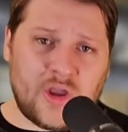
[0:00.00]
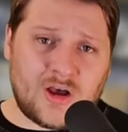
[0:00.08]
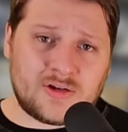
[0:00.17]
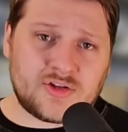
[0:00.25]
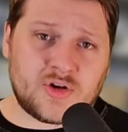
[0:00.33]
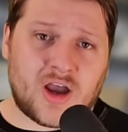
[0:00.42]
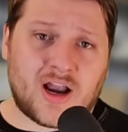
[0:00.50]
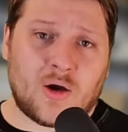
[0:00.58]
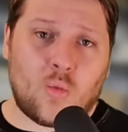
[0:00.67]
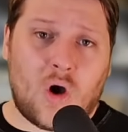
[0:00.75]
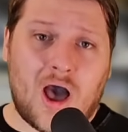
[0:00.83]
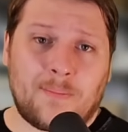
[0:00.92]
also got a
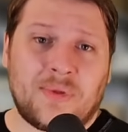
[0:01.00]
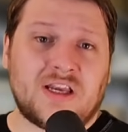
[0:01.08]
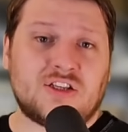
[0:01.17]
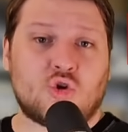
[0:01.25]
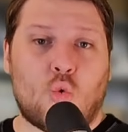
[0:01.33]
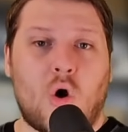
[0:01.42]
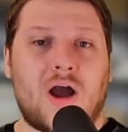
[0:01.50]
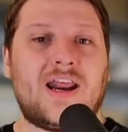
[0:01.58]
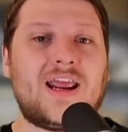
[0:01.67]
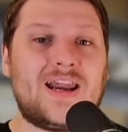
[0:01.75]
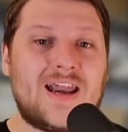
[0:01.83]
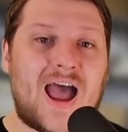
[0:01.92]
whopping
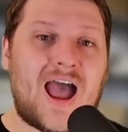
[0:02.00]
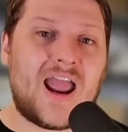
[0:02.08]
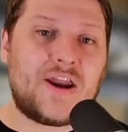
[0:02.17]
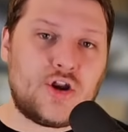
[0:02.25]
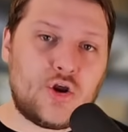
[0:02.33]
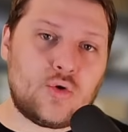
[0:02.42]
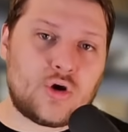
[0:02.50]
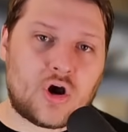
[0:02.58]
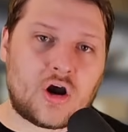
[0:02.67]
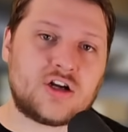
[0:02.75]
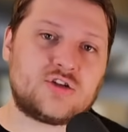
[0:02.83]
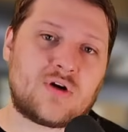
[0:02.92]
29 new
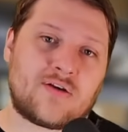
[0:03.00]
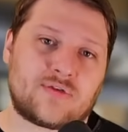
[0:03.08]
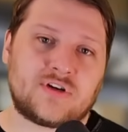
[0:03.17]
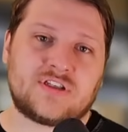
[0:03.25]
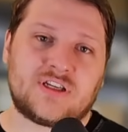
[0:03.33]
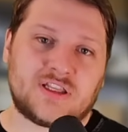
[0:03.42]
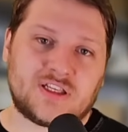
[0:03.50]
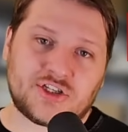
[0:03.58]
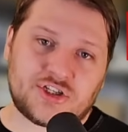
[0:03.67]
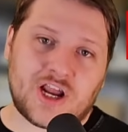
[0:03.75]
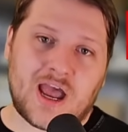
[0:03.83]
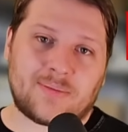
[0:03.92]
cards referenced in this
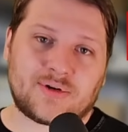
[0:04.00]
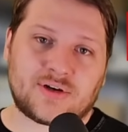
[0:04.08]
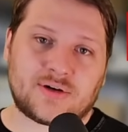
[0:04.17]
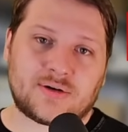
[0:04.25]
chapter,